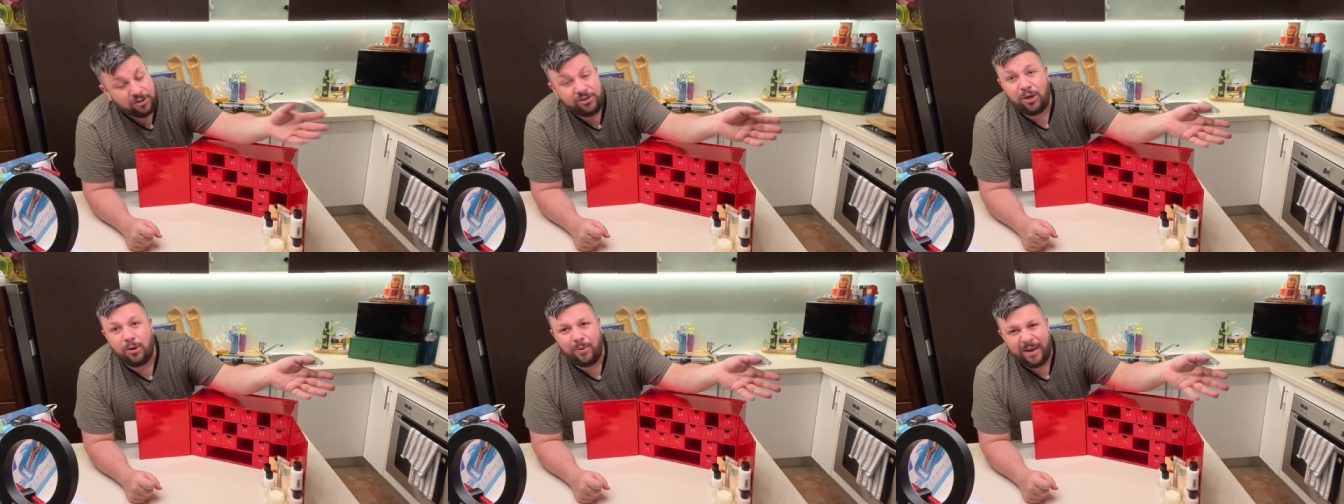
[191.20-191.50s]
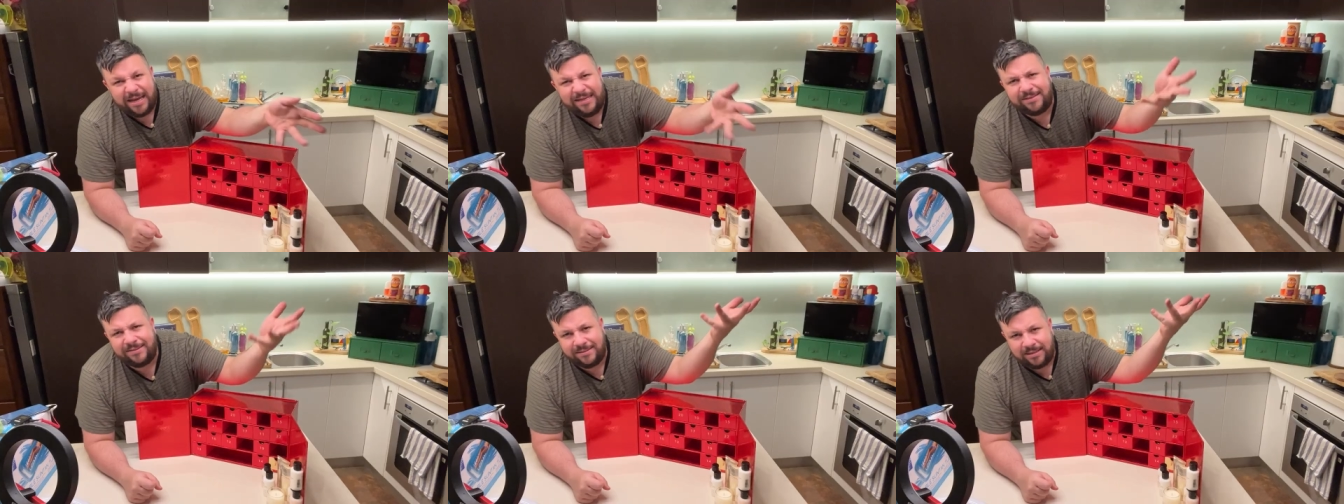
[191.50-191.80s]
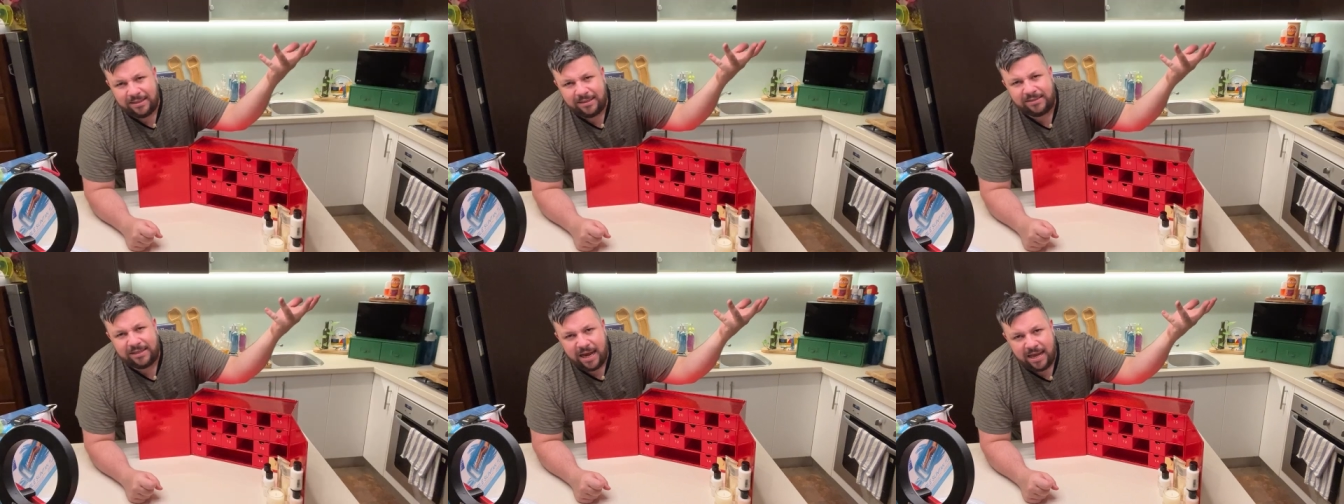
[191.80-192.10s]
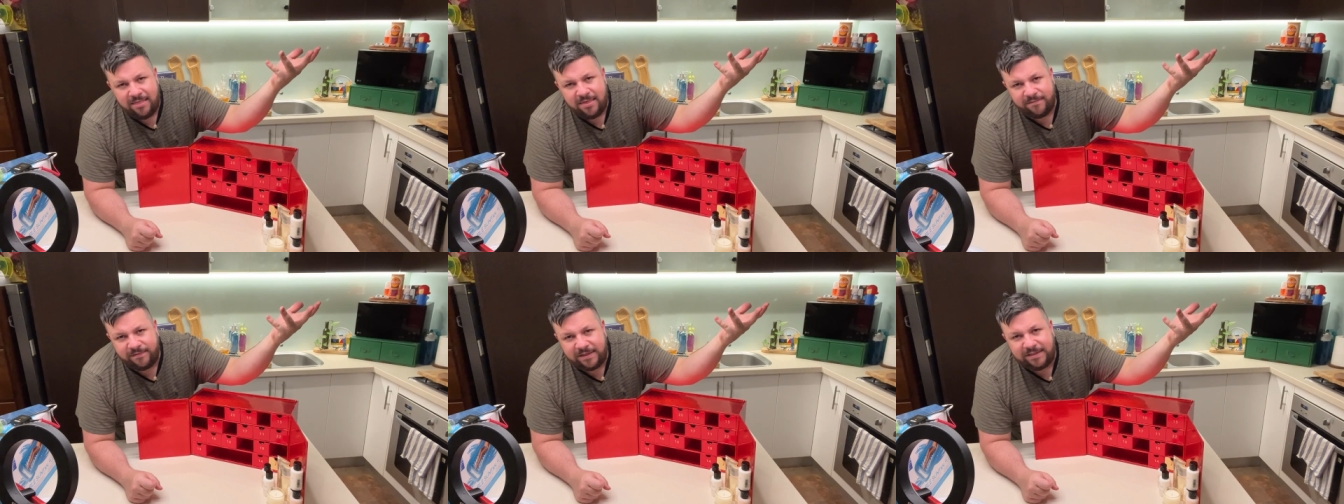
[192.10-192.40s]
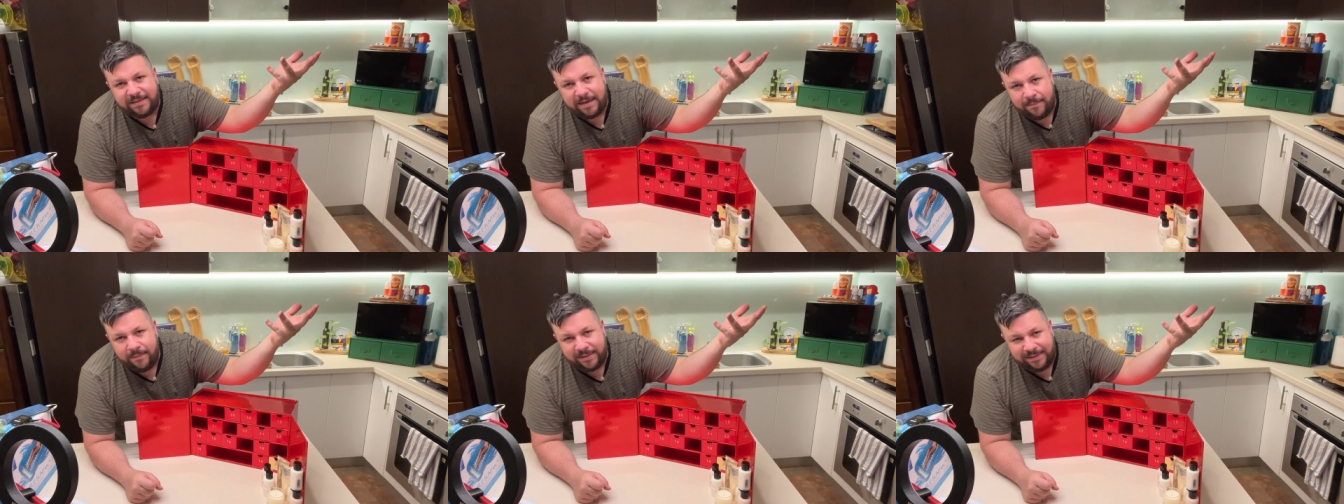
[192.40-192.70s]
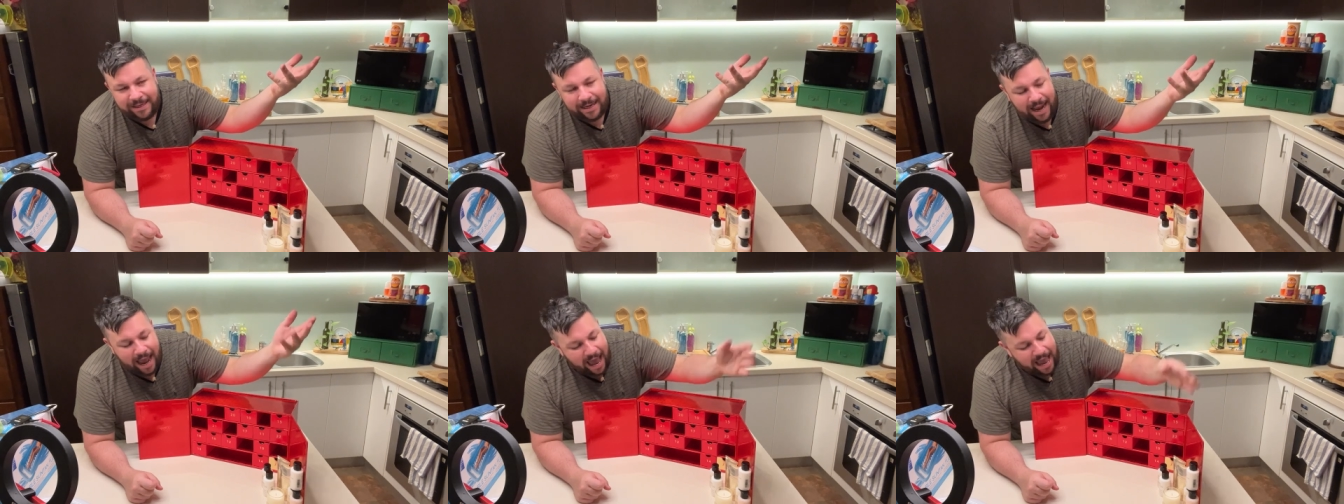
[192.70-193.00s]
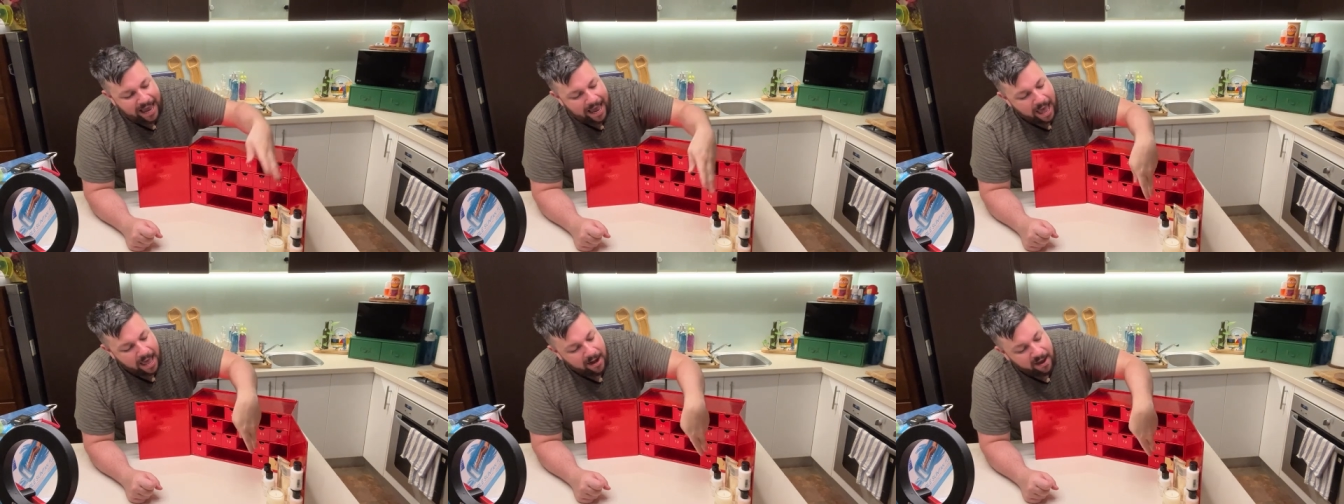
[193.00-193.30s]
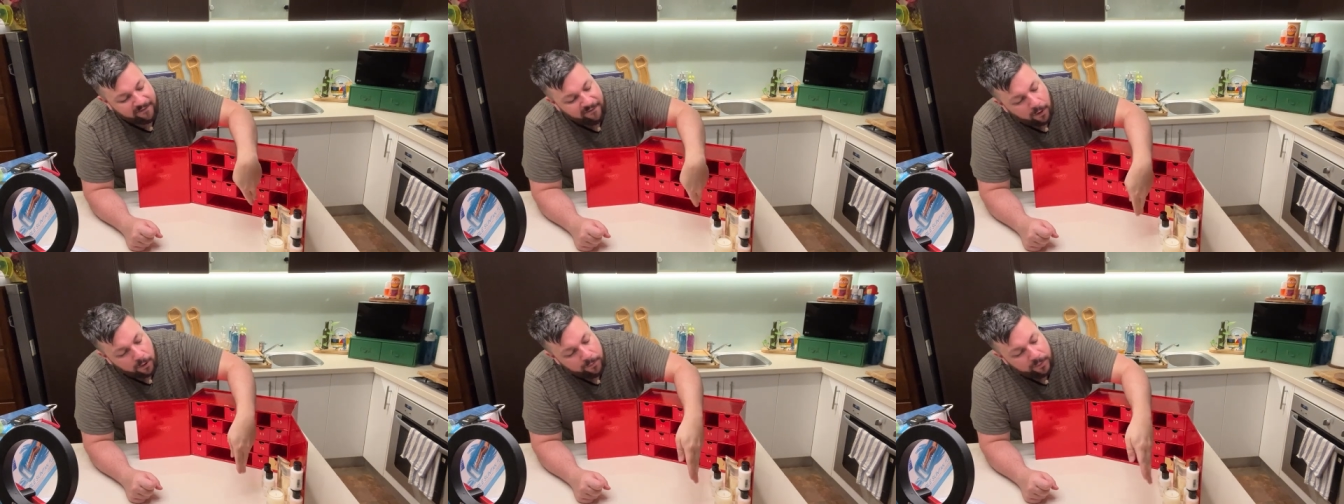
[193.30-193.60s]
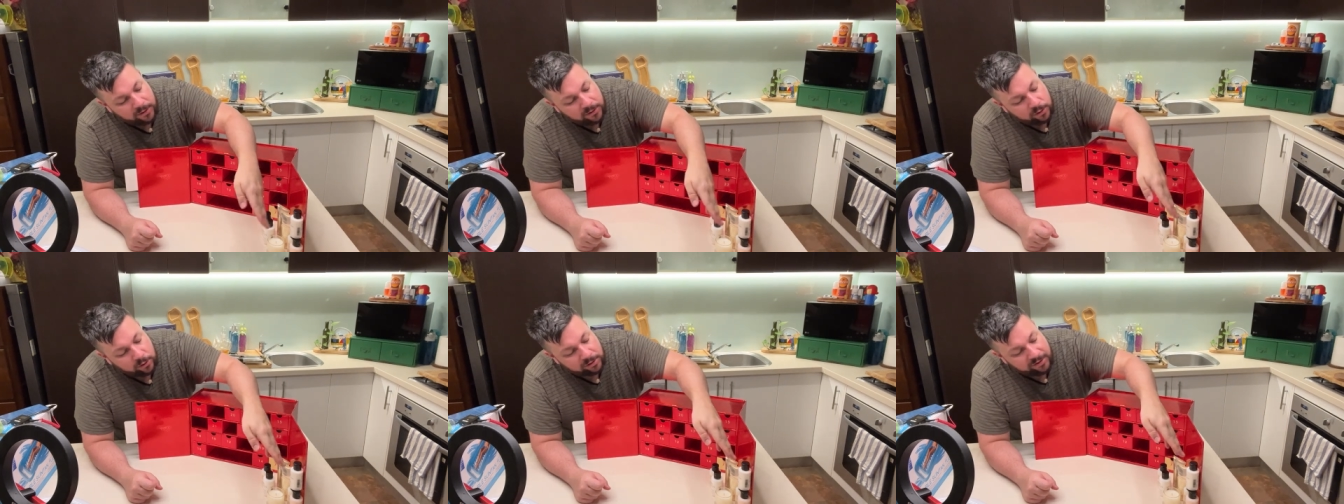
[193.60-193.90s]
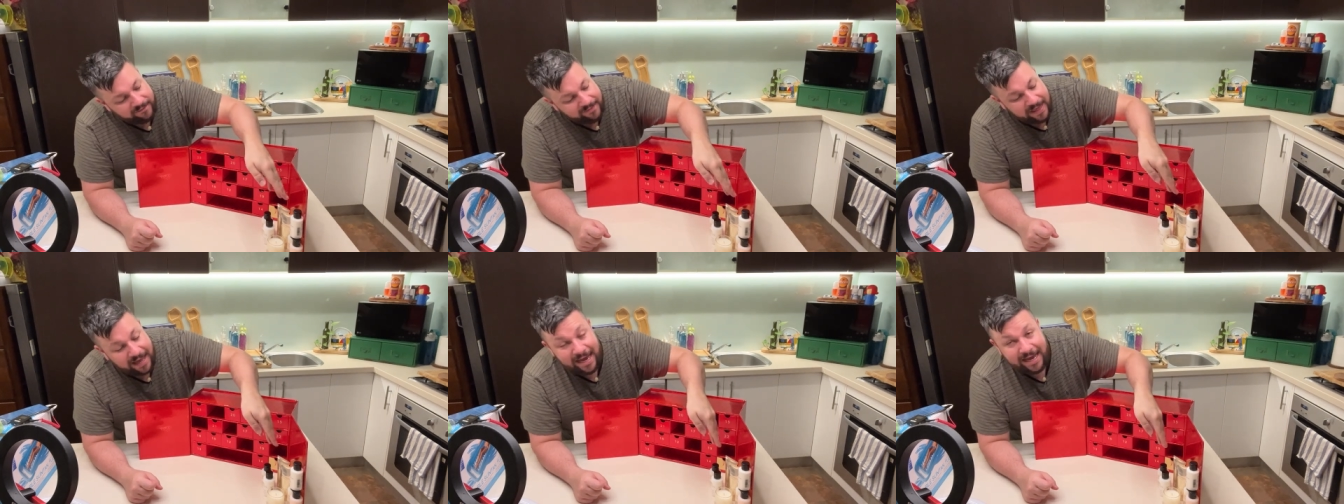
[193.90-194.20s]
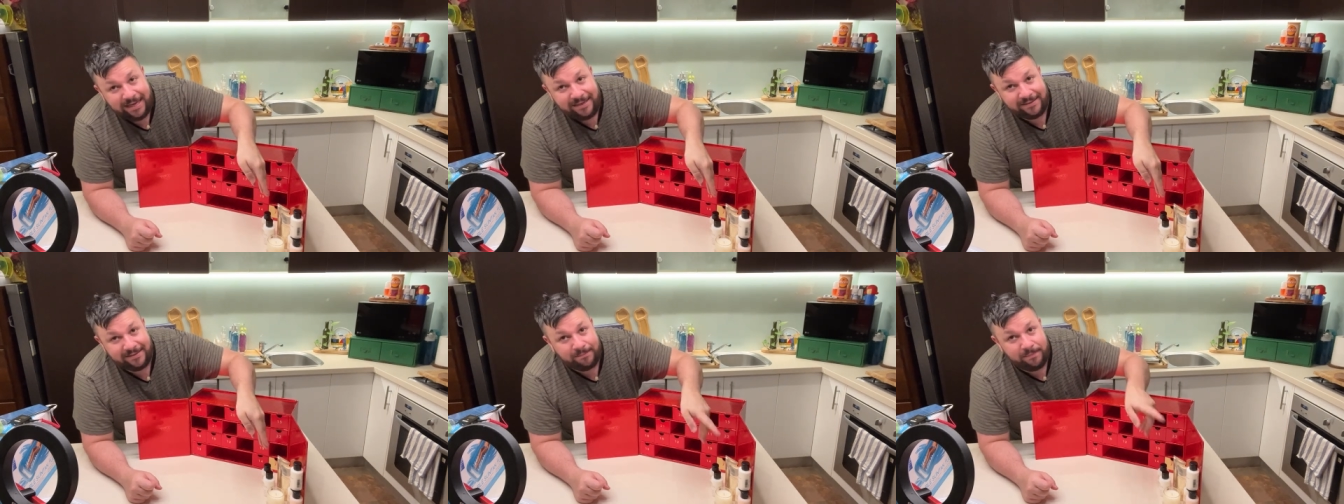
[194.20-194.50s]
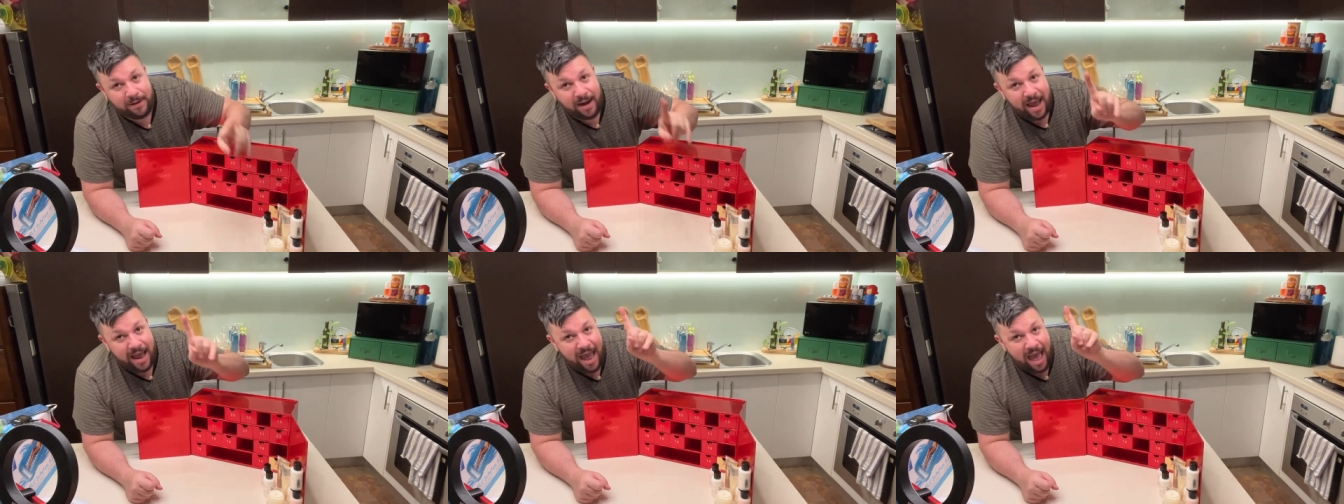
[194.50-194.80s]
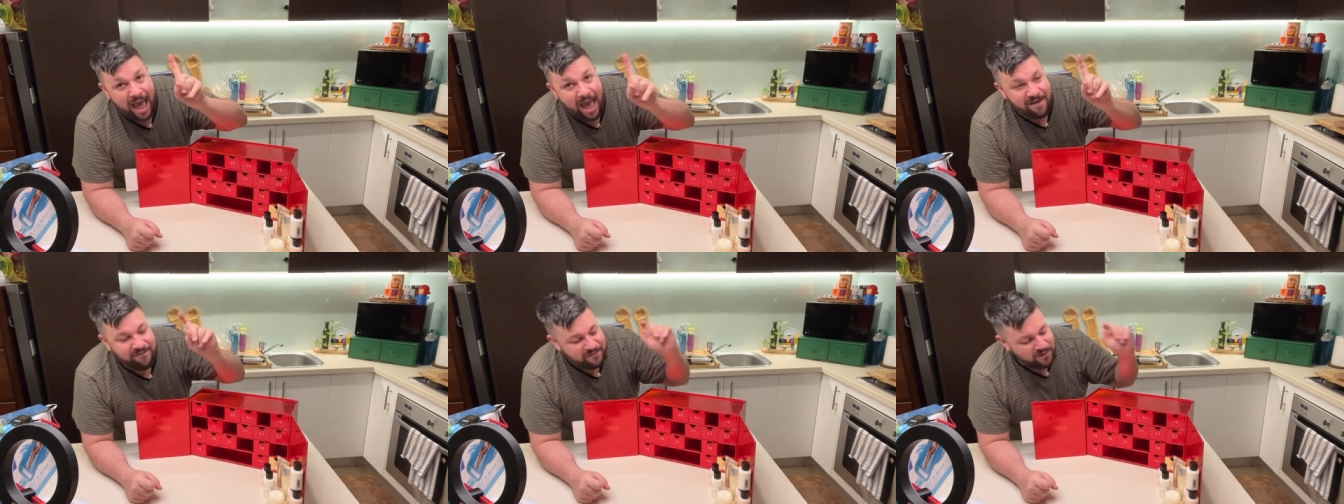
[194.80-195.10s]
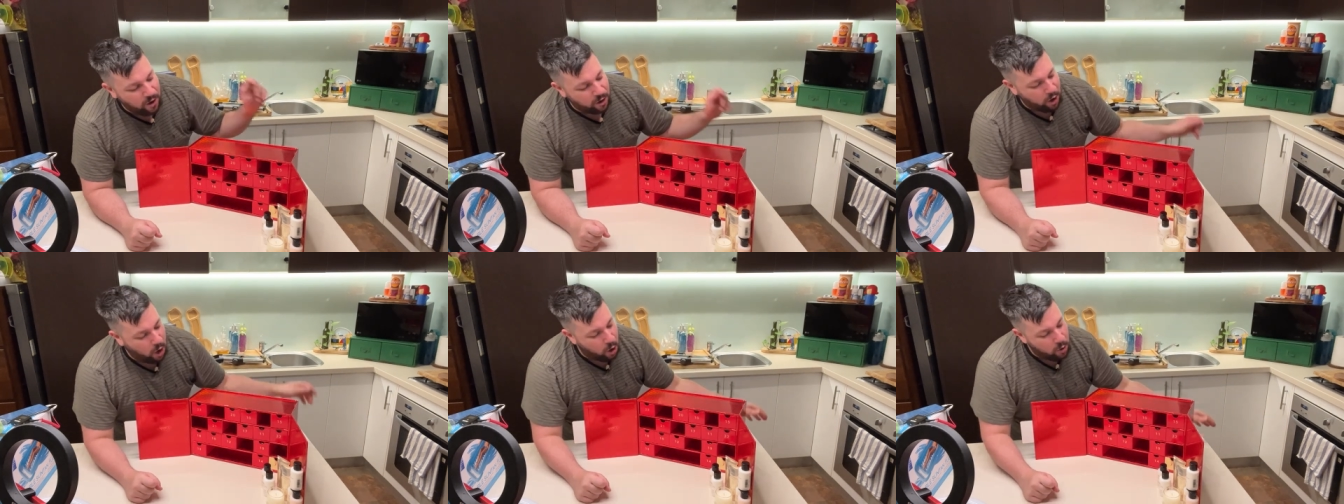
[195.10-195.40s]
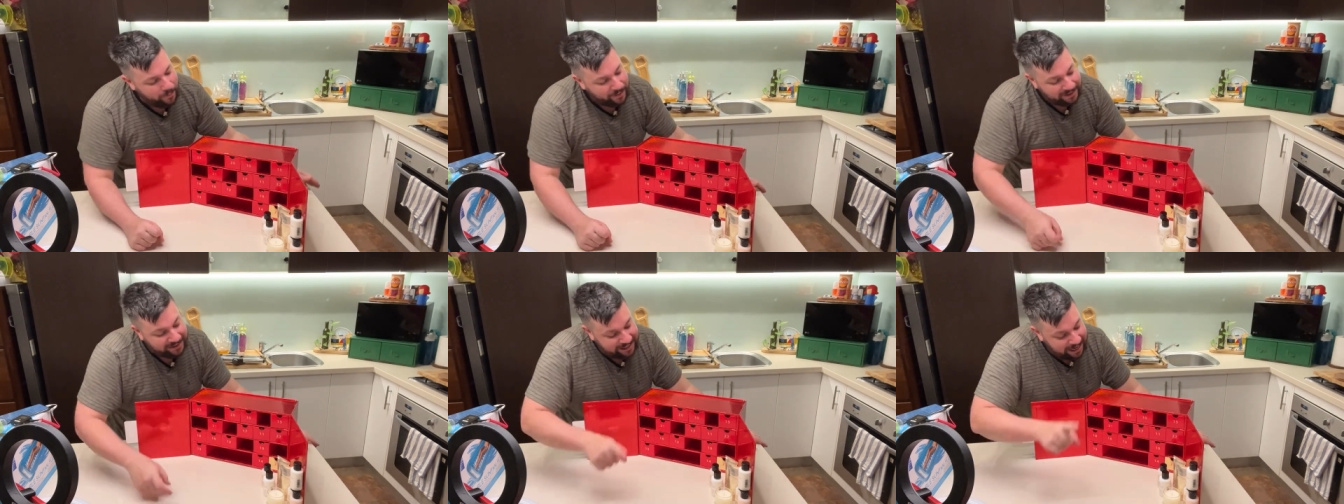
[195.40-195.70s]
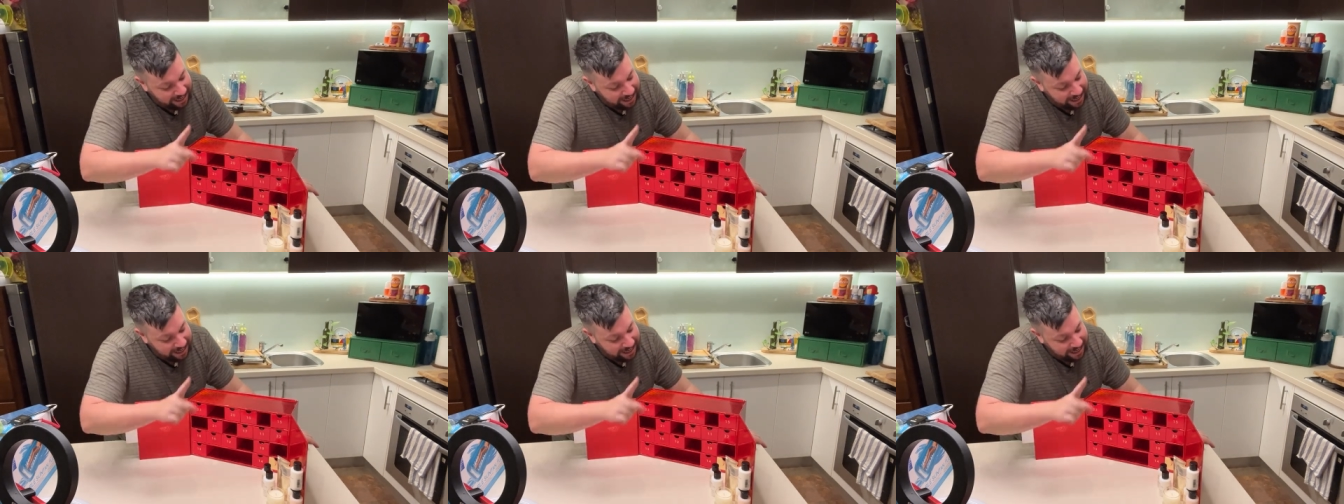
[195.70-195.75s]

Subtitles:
So it's the 10th of December today and I've opened all of these, but I have not opened